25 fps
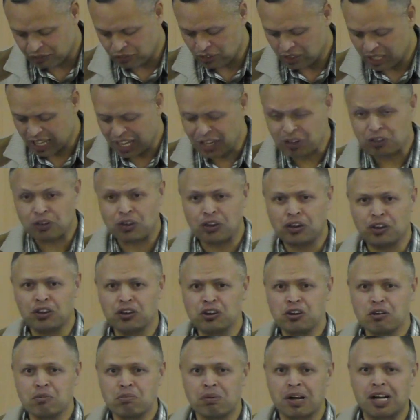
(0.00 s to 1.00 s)
If you can
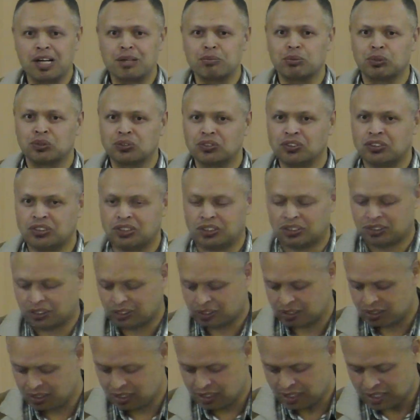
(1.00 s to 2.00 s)
turn your Bibles
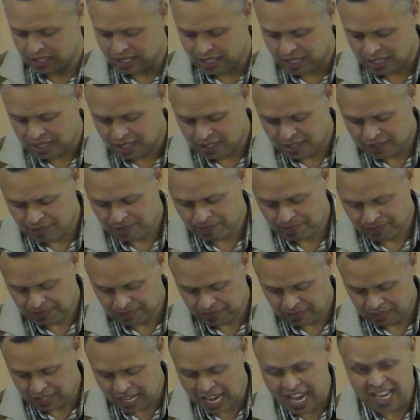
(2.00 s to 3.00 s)
to
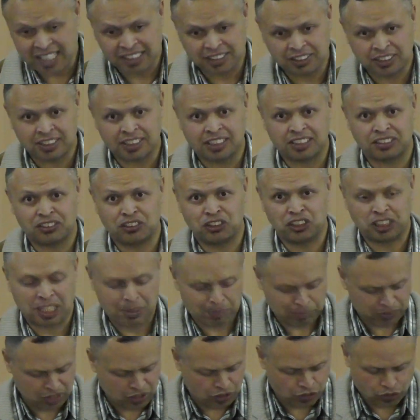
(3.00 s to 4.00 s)
Exodus
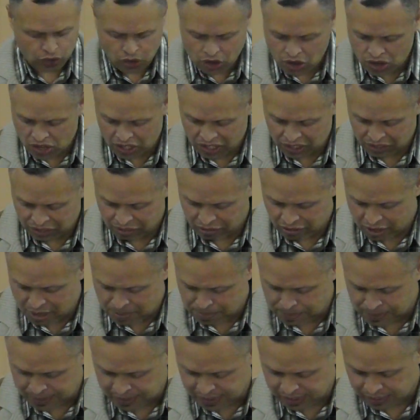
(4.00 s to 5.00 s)
chapter 33,
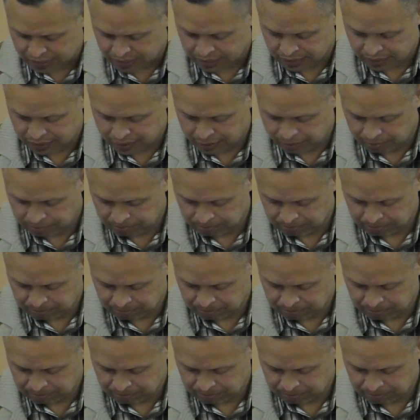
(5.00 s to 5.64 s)
please.